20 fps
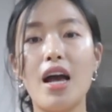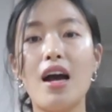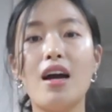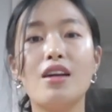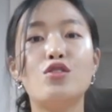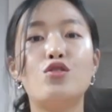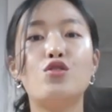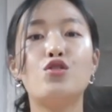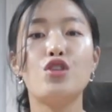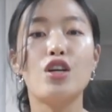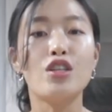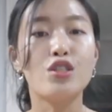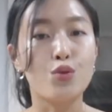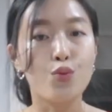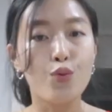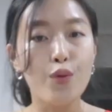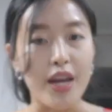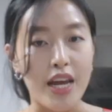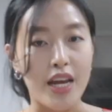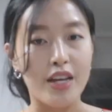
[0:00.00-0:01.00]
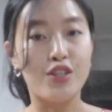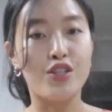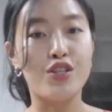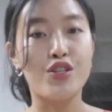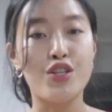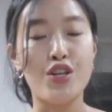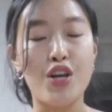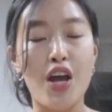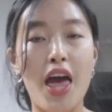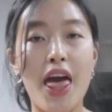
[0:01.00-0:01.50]
I just
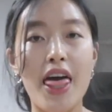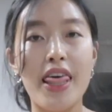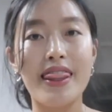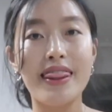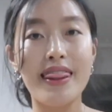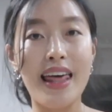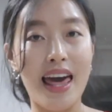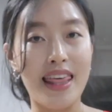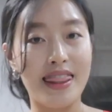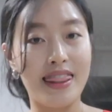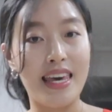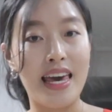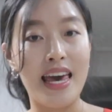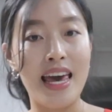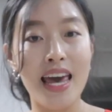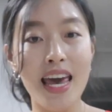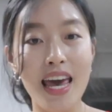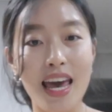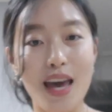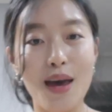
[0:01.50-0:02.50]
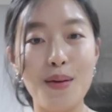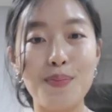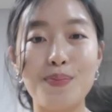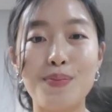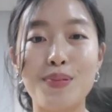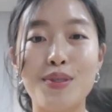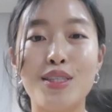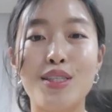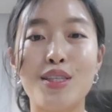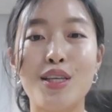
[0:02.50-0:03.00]
wish that the
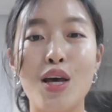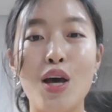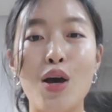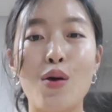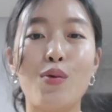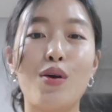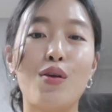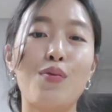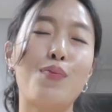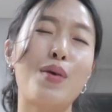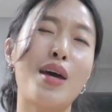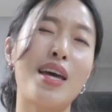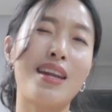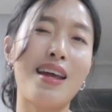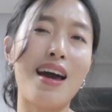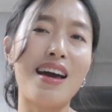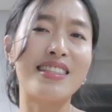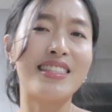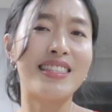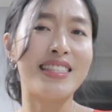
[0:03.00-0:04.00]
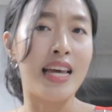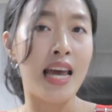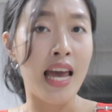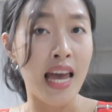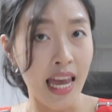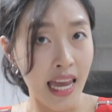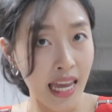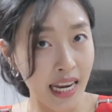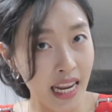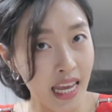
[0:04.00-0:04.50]
hips would have been a
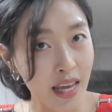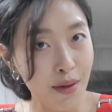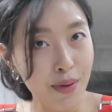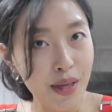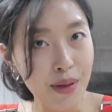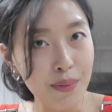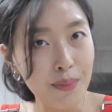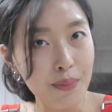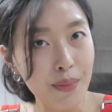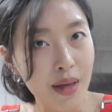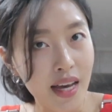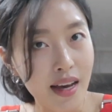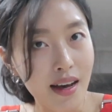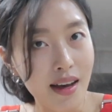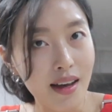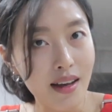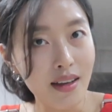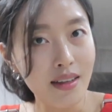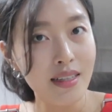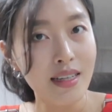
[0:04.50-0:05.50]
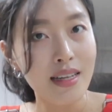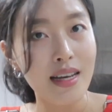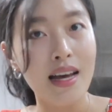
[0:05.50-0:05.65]
tiny bit bigger.